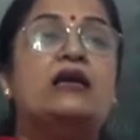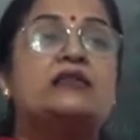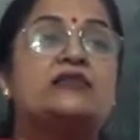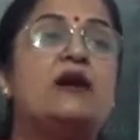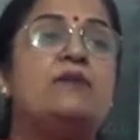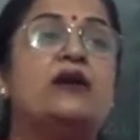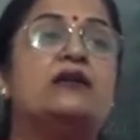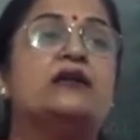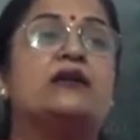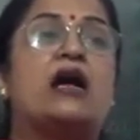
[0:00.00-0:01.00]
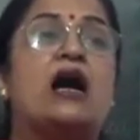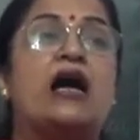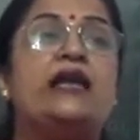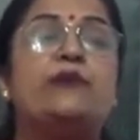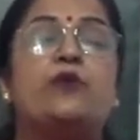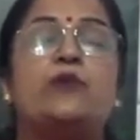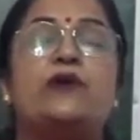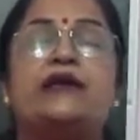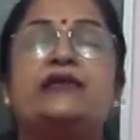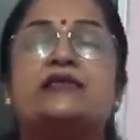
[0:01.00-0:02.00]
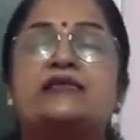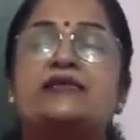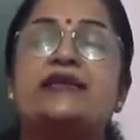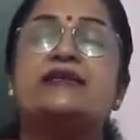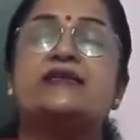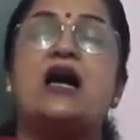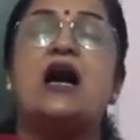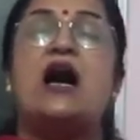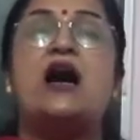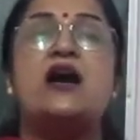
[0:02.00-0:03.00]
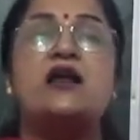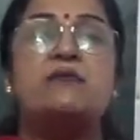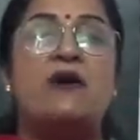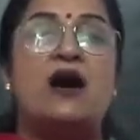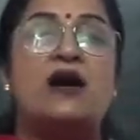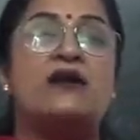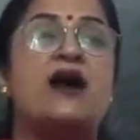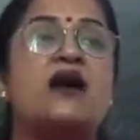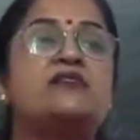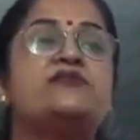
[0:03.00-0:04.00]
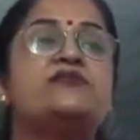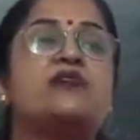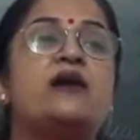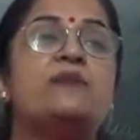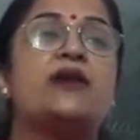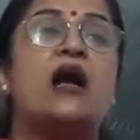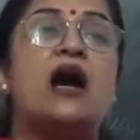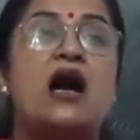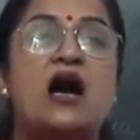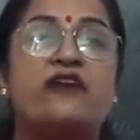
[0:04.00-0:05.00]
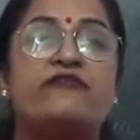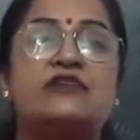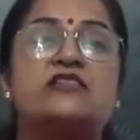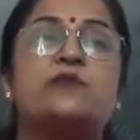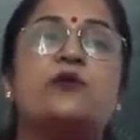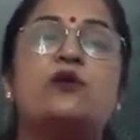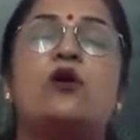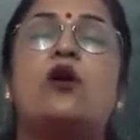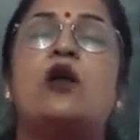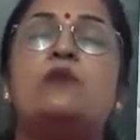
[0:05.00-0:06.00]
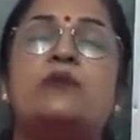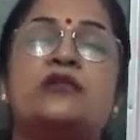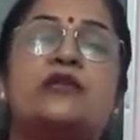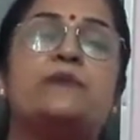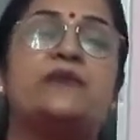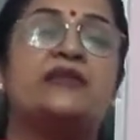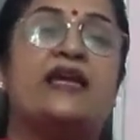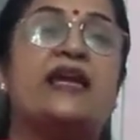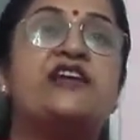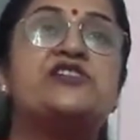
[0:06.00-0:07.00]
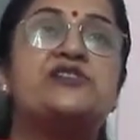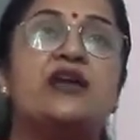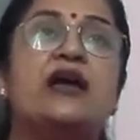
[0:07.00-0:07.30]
Some other highly populated states are Maharashtra, Bihar, West Bengal, Madhya Pradesh,